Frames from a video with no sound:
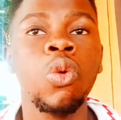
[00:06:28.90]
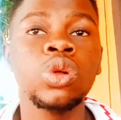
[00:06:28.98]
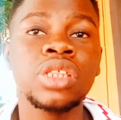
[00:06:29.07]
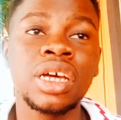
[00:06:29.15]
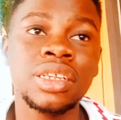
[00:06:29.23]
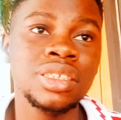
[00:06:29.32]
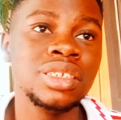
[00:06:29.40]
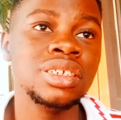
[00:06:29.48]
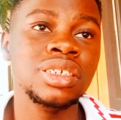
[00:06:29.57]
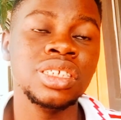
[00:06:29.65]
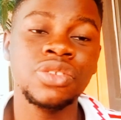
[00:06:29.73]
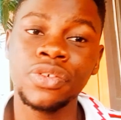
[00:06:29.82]
what I
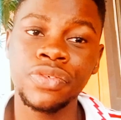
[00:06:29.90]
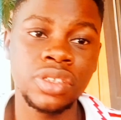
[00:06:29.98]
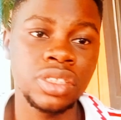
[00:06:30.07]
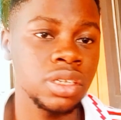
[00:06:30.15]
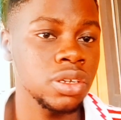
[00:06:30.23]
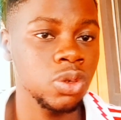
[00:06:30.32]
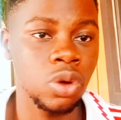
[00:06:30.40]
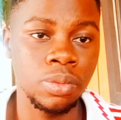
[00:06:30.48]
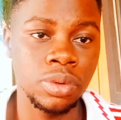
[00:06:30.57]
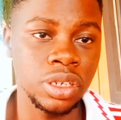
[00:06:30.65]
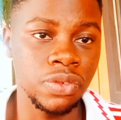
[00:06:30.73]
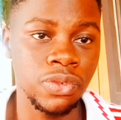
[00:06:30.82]
need is 50,000 to
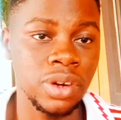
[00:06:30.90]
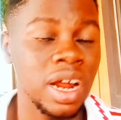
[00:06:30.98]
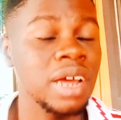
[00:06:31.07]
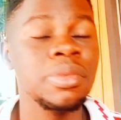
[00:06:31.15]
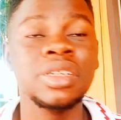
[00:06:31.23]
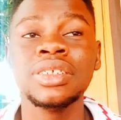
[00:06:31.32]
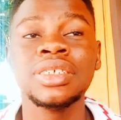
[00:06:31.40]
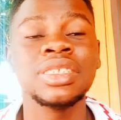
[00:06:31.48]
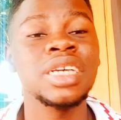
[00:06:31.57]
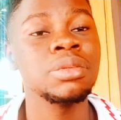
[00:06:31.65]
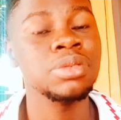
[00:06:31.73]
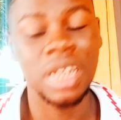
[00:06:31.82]
complete the phone. I made it,
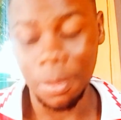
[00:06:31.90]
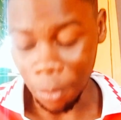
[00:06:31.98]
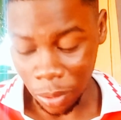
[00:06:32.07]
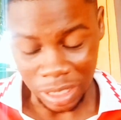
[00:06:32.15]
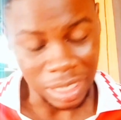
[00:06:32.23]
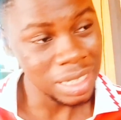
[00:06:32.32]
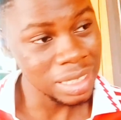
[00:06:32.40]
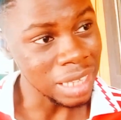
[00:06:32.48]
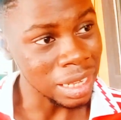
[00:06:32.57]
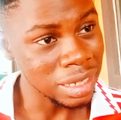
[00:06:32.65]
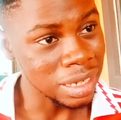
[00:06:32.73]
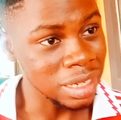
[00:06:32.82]
sent me that money
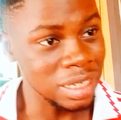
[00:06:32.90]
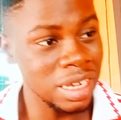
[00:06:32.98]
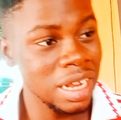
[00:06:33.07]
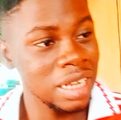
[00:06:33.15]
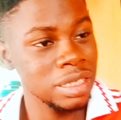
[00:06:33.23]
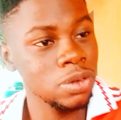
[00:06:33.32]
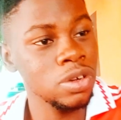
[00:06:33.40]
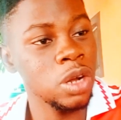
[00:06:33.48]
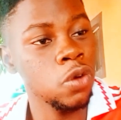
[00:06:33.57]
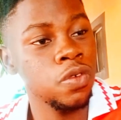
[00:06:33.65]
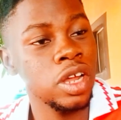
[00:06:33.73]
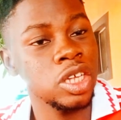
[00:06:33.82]
instantly. The alert, okay, I
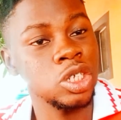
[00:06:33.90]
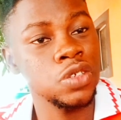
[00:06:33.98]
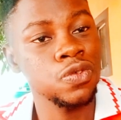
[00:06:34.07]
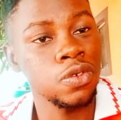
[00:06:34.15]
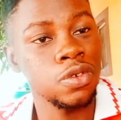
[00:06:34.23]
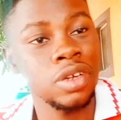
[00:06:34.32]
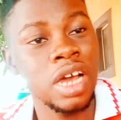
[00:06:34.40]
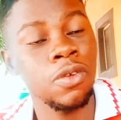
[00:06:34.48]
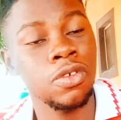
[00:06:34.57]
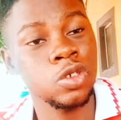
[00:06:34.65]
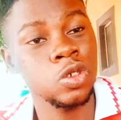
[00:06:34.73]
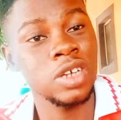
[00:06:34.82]
don't flash this phone. I
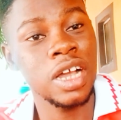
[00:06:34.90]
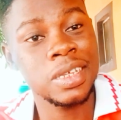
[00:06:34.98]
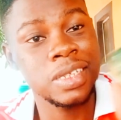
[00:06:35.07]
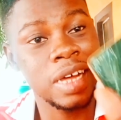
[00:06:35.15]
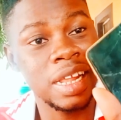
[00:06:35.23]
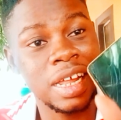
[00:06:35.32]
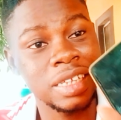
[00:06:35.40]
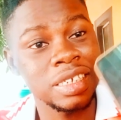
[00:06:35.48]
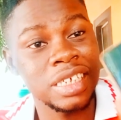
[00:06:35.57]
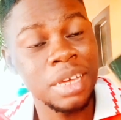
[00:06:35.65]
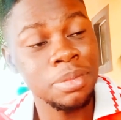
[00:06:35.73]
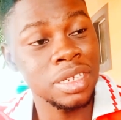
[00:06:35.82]
will show you guys the alert,
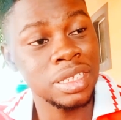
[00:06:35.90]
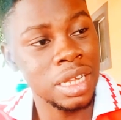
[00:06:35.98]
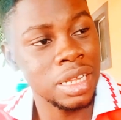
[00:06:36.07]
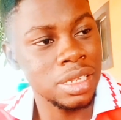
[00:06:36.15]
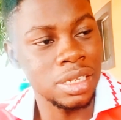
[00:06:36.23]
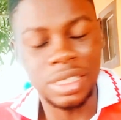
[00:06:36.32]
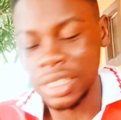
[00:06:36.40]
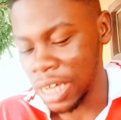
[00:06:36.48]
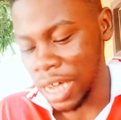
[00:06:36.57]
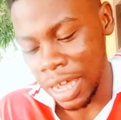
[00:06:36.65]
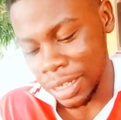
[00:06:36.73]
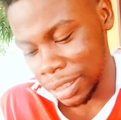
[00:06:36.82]
it came instantly. See
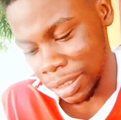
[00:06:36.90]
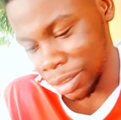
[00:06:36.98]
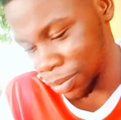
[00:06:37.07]
guys,